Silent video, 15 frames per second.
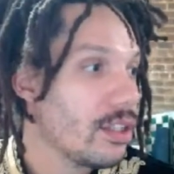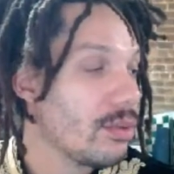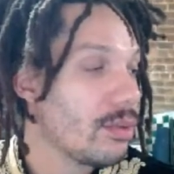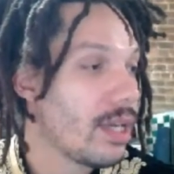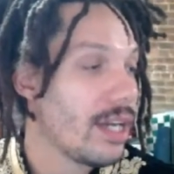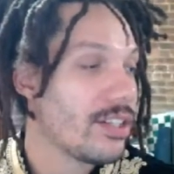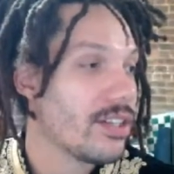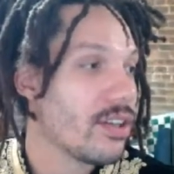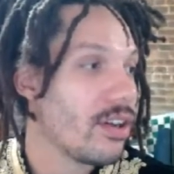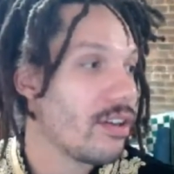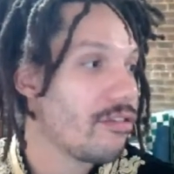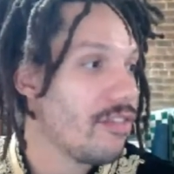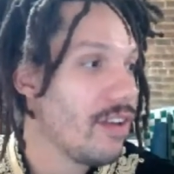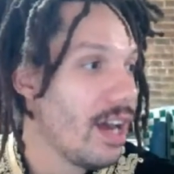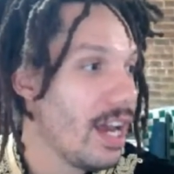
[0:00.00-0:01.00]
Gukesh is on
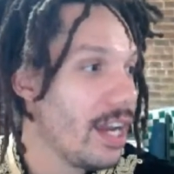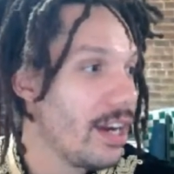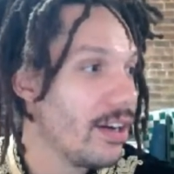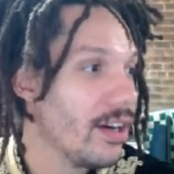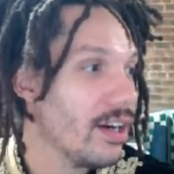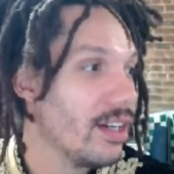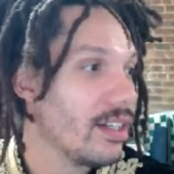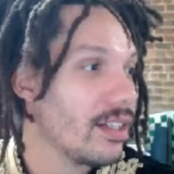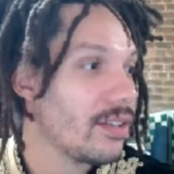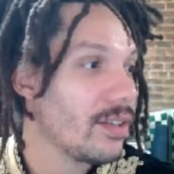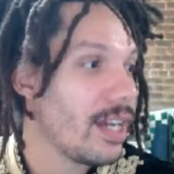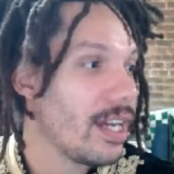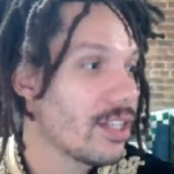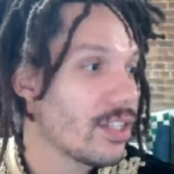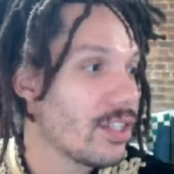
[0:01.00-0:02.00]
fire.
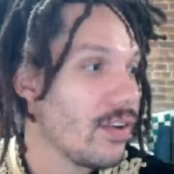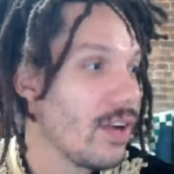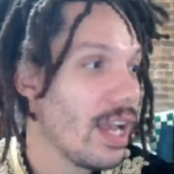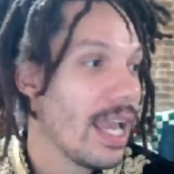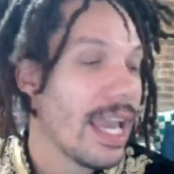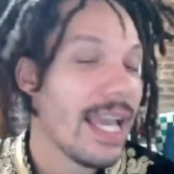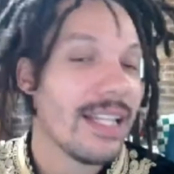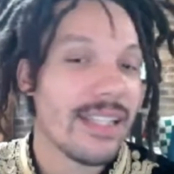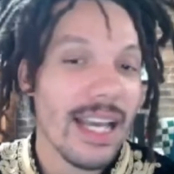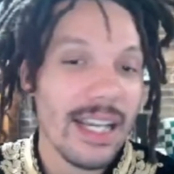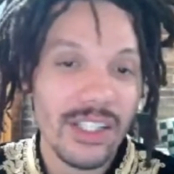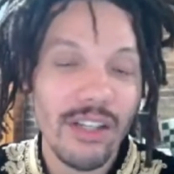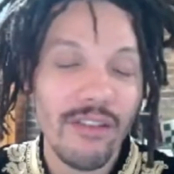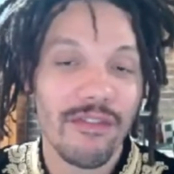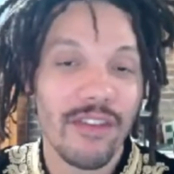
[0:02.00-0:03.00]
Gukesh, so it's
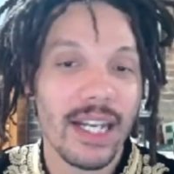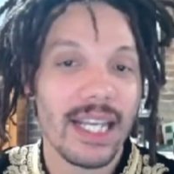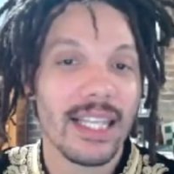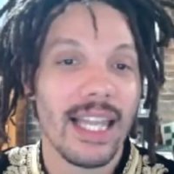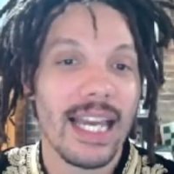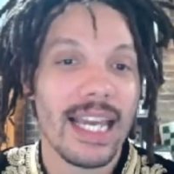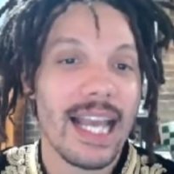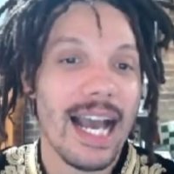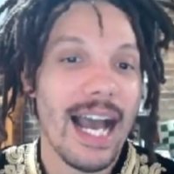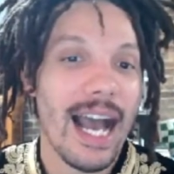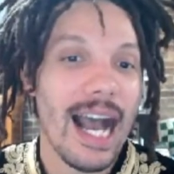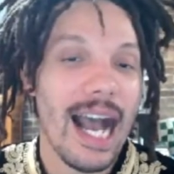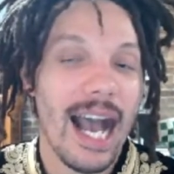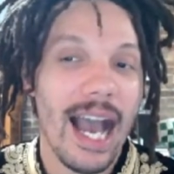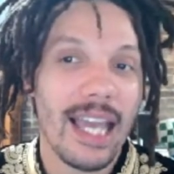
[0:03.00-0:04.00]
actually funny. Like,
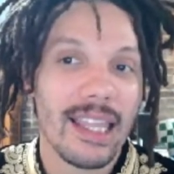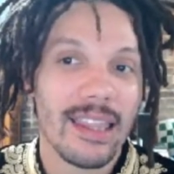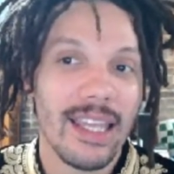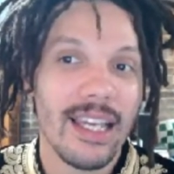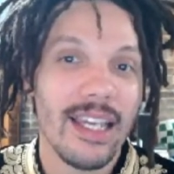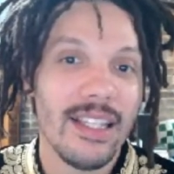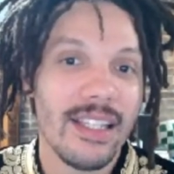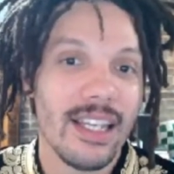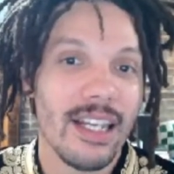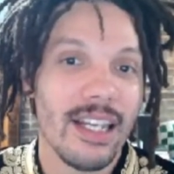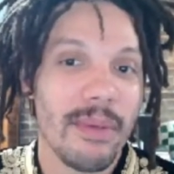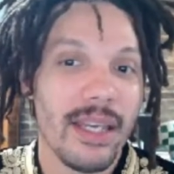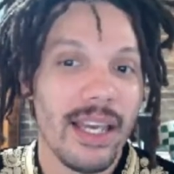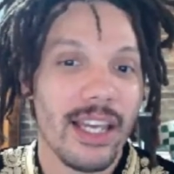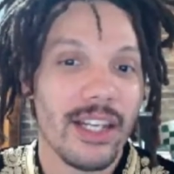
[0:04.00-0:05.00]
I think it's going
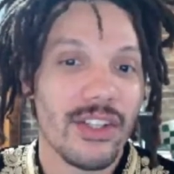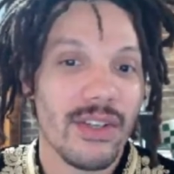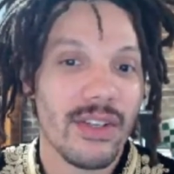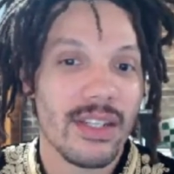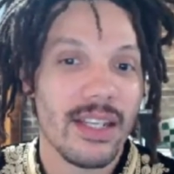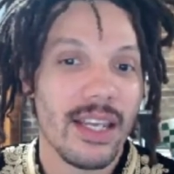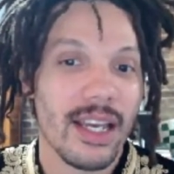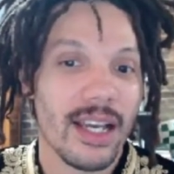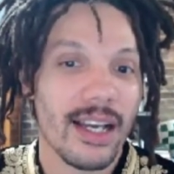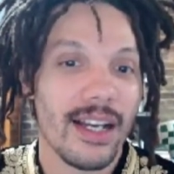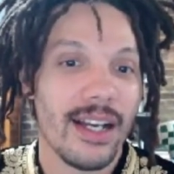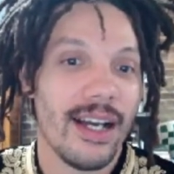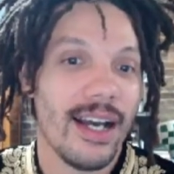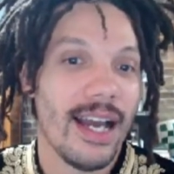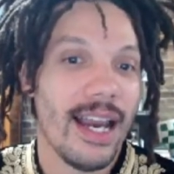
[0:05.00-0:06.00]
to be interesting
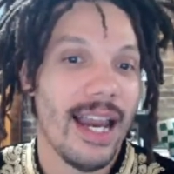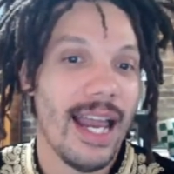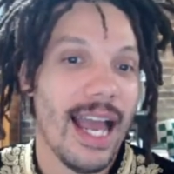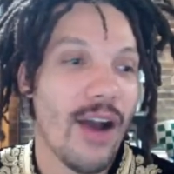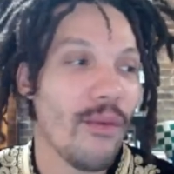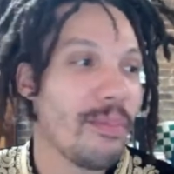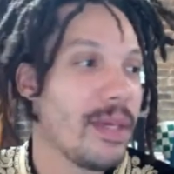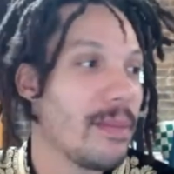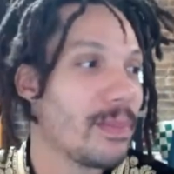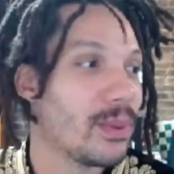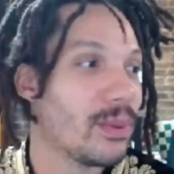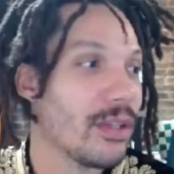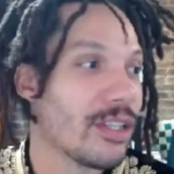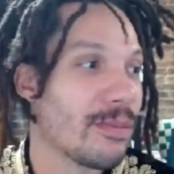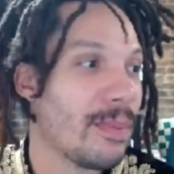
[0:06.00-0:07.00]
how
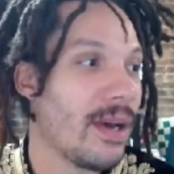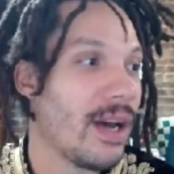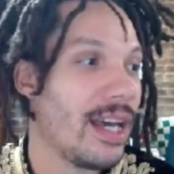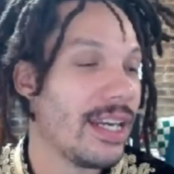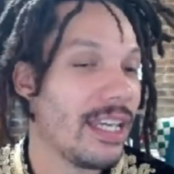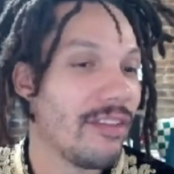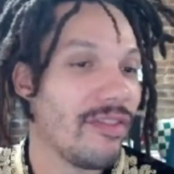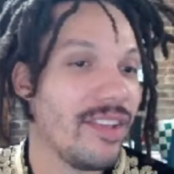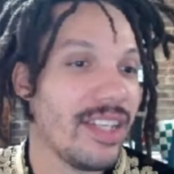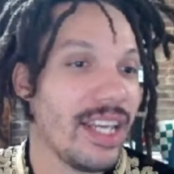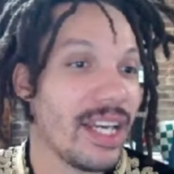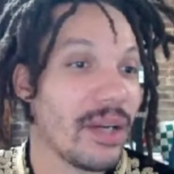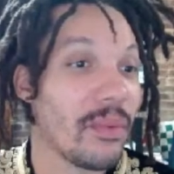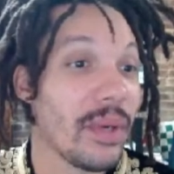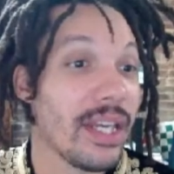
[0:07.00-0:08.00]
people respond if
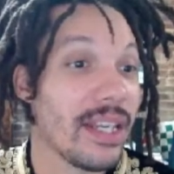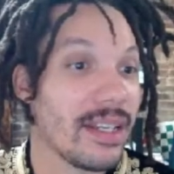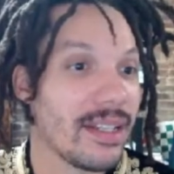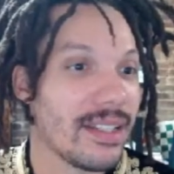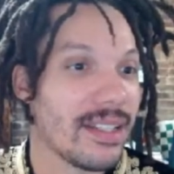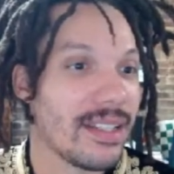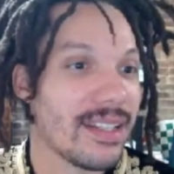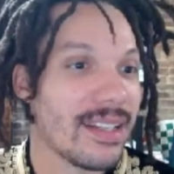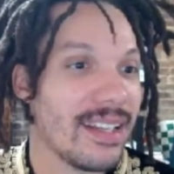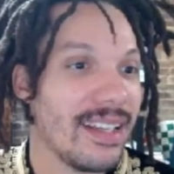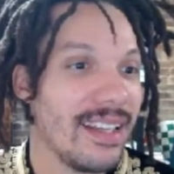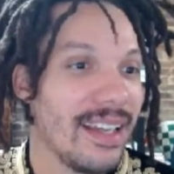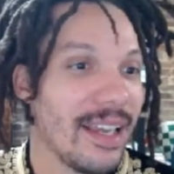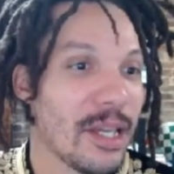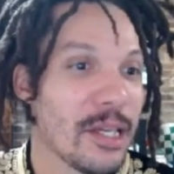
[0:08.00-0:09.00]
Ding wins,
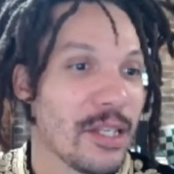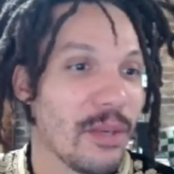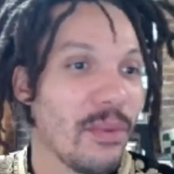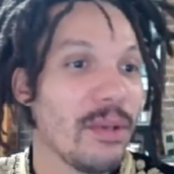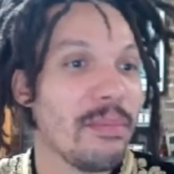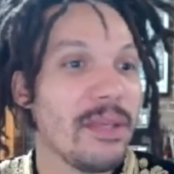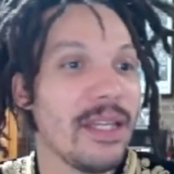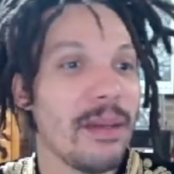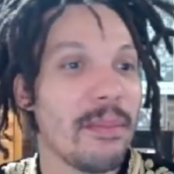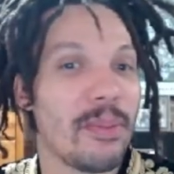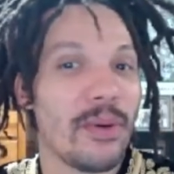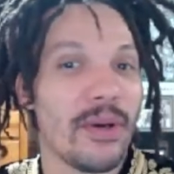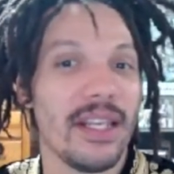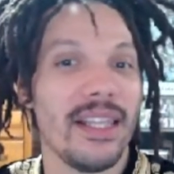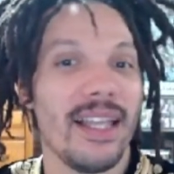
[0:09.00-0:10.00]
because it'd be a
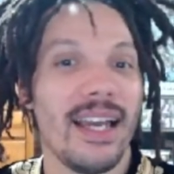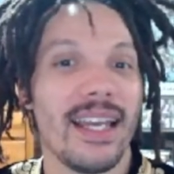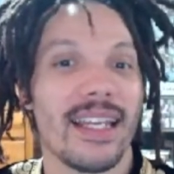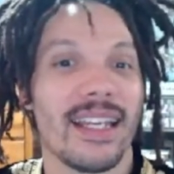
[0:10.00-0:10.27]
pretty